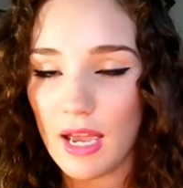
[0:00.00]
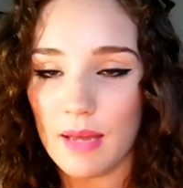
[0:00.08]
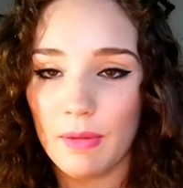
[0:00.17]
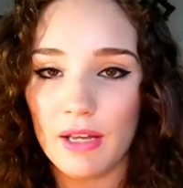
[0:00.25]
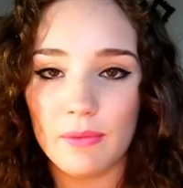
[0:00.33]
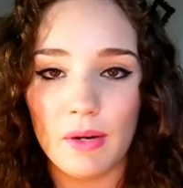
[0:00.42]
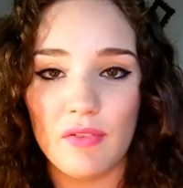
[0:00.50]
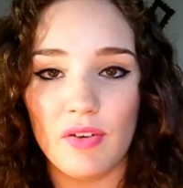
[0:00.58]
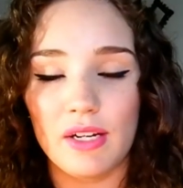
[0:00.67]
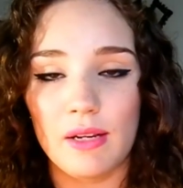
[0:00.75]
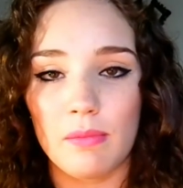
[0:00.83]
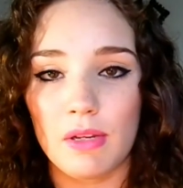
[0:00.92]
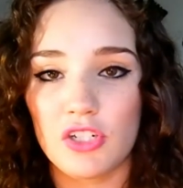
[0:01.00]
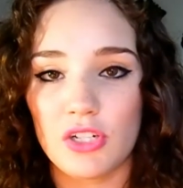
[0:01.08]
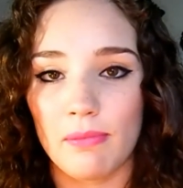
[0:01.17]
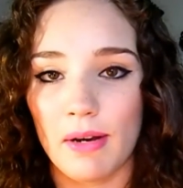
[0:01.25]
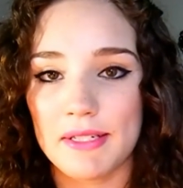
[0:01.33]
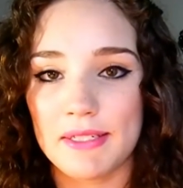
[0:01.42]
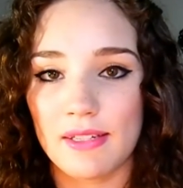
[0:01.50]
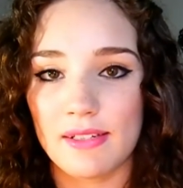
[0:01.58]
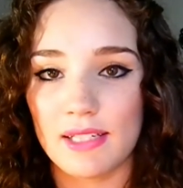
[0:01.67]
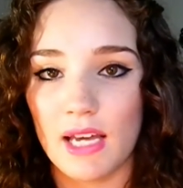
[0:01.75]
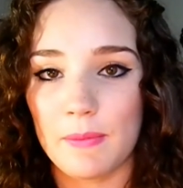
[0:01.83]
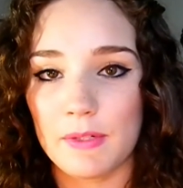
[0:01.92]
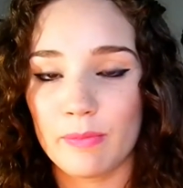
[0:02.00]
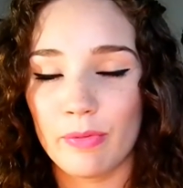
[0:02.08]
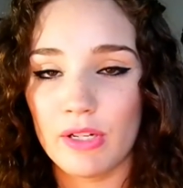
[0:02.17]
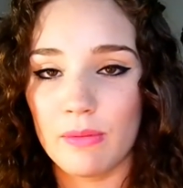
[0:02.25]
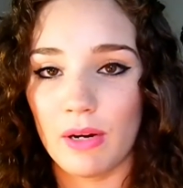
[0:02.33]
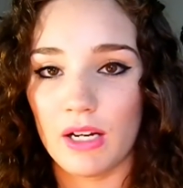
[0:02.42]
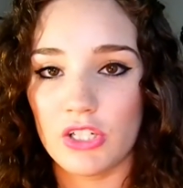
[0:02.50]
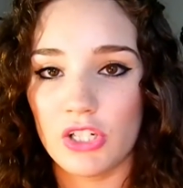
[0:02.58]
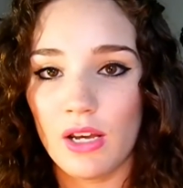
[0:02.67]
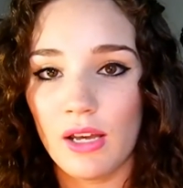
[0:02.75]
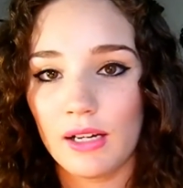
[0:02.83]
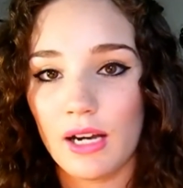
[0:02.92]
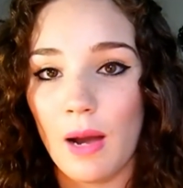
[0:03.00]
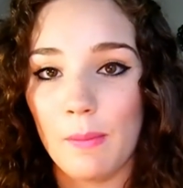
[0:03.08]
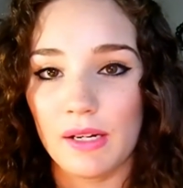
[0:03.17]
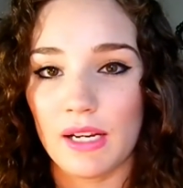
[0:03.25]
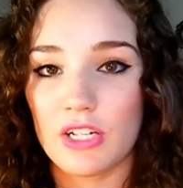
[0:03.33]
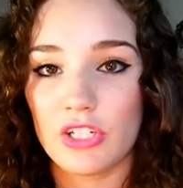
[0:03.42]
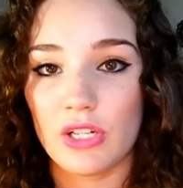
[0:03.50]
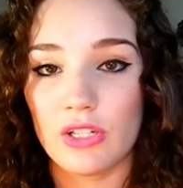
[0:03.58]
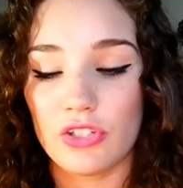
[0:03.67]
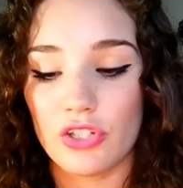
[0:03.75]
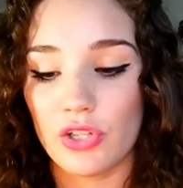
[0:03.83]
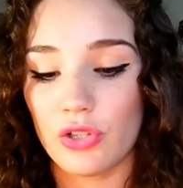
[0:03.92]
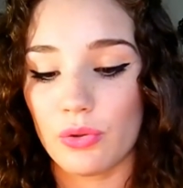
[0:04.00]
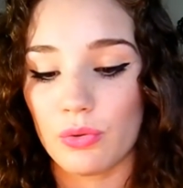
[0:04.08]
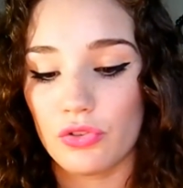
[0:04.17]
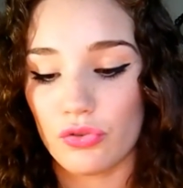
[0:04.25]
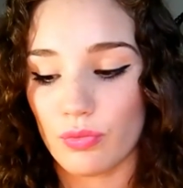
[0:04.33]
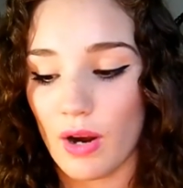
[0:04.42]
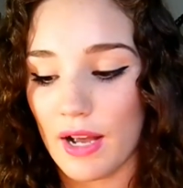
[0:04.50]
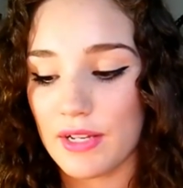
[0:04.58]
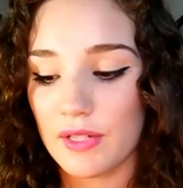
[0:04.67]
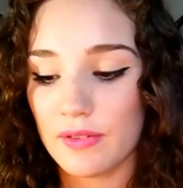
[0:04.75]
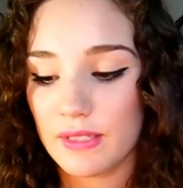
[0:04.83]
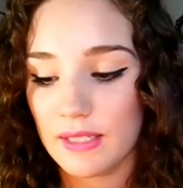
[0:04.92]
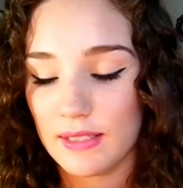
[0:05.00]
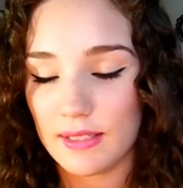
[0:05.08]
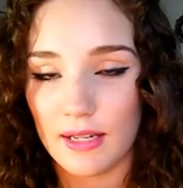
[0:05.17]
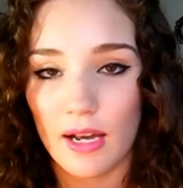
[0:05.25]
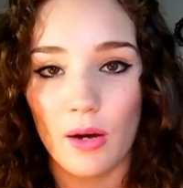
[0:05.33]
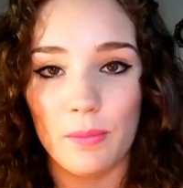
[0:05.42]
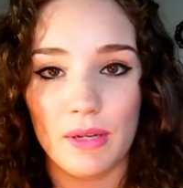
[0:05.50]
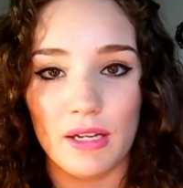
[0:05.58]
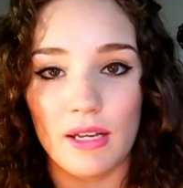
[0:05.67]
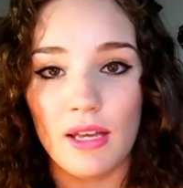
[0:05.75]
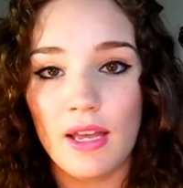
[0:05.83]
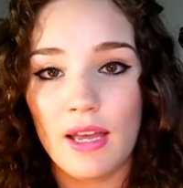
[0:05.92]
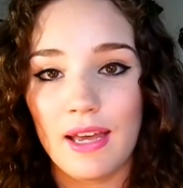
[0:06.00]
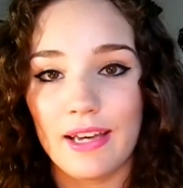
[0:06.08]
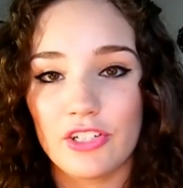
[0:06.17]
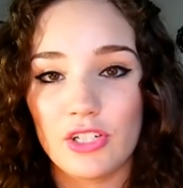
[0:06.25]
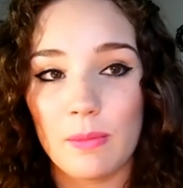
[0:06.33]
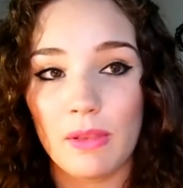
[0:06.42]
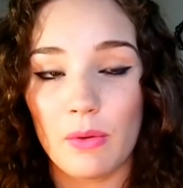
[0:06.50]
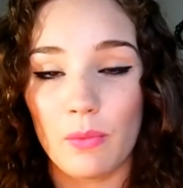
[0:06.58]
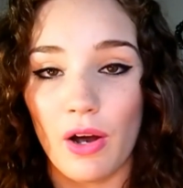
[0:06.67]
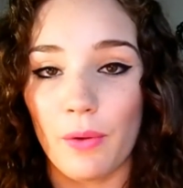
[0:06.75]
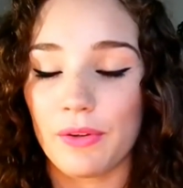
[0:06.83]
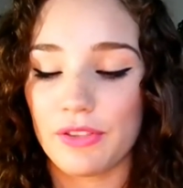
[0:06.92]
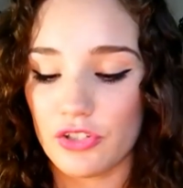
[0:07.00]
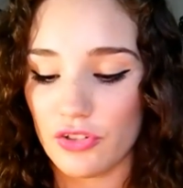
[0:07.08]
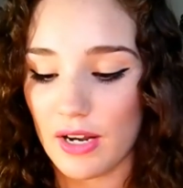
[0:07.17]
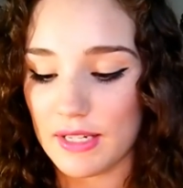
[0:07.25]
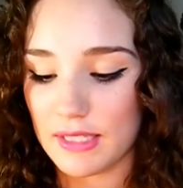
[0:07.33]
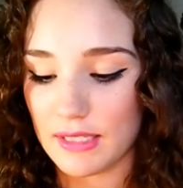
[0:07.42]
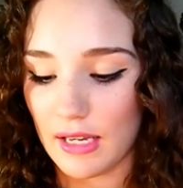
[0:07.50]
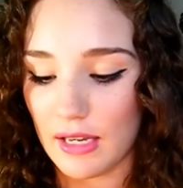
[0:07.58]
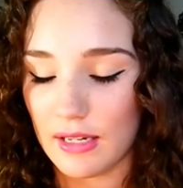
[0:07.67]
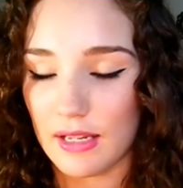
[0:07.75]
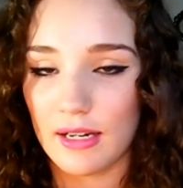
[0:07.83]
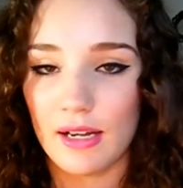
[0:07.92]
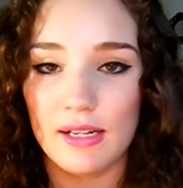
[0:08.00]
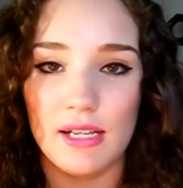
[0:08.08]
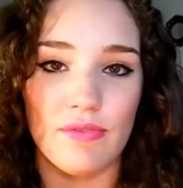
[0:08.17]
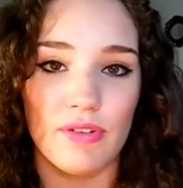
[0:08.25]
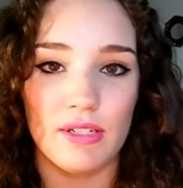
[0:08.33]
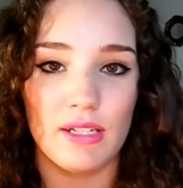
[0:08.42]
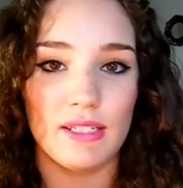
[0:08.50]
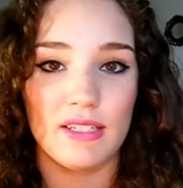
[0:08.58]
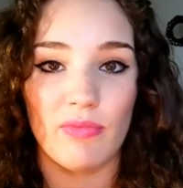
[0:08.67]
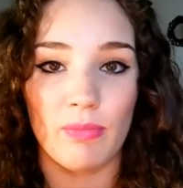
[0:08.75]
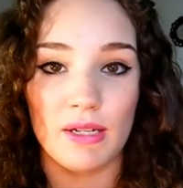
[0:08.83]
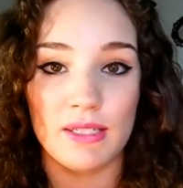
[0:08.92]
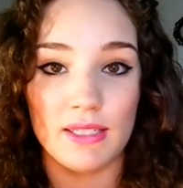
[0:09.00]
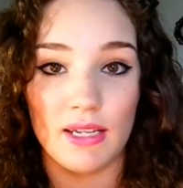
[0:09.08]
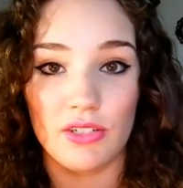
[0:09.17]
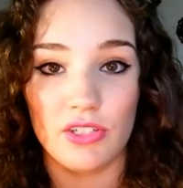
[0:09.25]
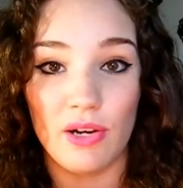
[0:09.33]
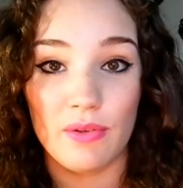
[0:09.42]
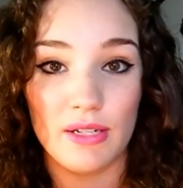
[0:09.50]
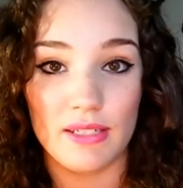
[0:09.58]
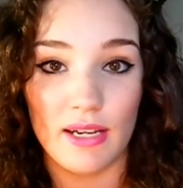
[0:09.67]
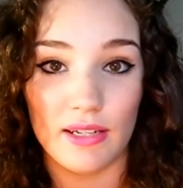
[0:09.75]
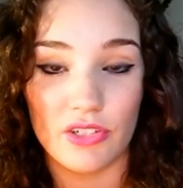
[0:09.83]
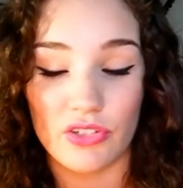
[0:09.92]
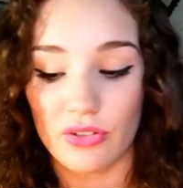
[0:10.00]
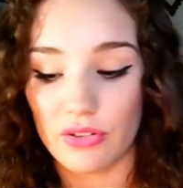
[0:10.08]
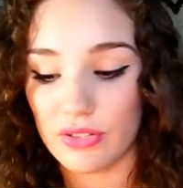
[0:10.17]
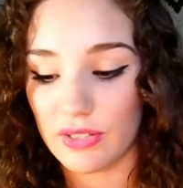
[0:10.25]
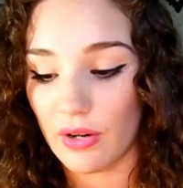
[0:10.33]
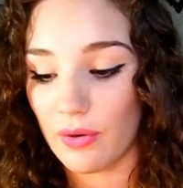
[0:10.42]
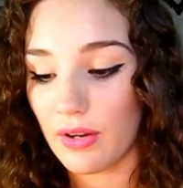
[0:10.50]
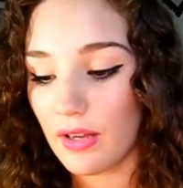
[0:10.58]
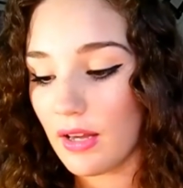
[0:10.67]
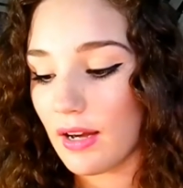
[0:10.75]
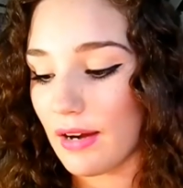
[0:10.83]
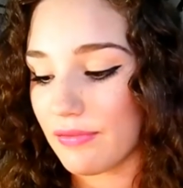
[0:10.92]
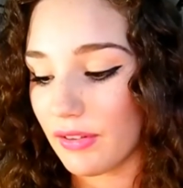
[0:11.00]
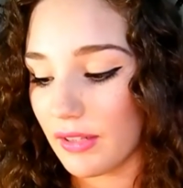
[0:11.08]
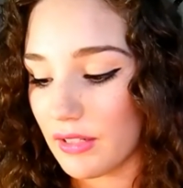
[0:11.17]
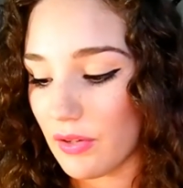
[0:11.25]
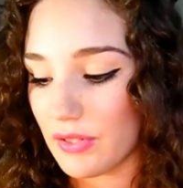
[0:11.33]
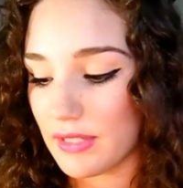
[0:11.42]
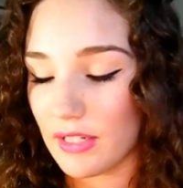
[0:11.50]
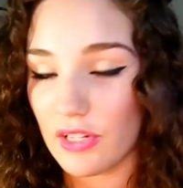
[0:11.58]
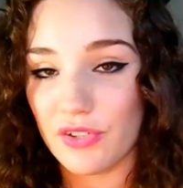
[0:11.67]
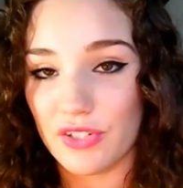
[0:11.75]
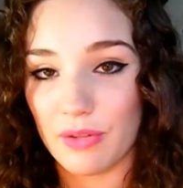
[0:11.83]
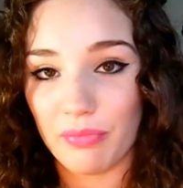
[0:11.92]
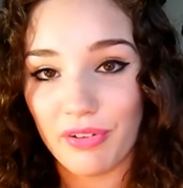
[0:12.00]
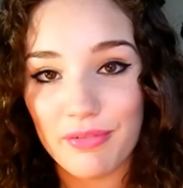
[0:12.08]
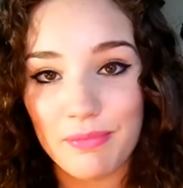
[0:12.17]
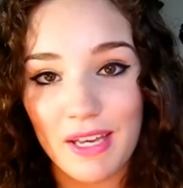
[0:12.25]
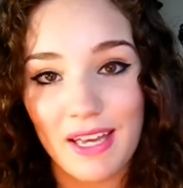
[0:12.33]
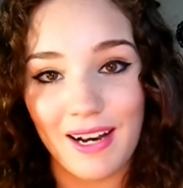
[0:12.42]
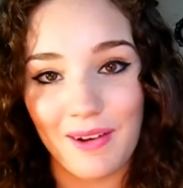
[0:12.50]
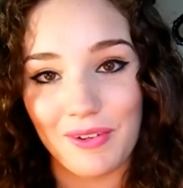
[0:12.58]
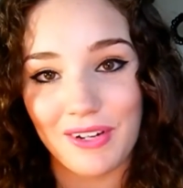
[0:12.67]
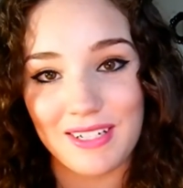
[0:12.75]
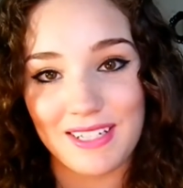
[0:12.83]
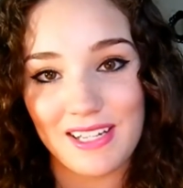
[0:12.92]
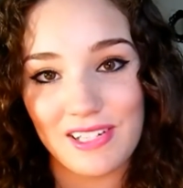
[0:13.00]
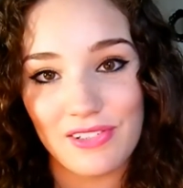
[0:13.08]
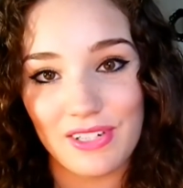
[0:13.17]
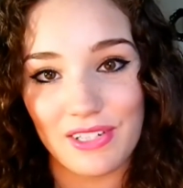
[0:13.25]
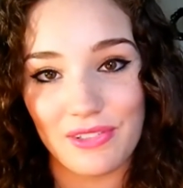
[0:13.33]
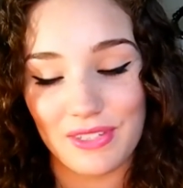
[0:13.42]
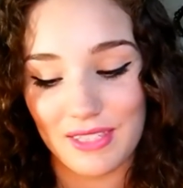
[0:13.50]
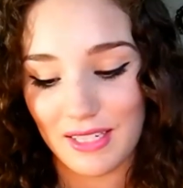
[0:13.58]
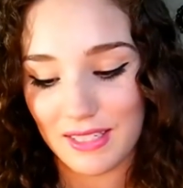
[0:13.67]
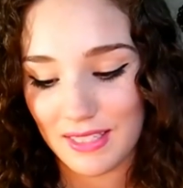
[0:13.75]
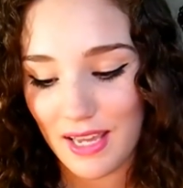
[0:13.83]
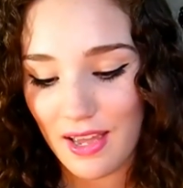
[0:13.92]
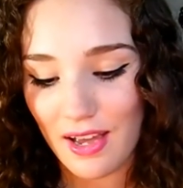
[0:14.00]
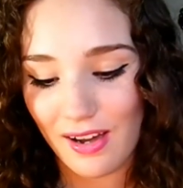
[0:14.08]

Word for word: And by the way, if I didn't mention, my skin type is pretty much combination to dry. So this has helped me extremely well with the dry skin and unevenness of my skin tone and texture. So I've really noticed a huge improvement and I will continue to use this.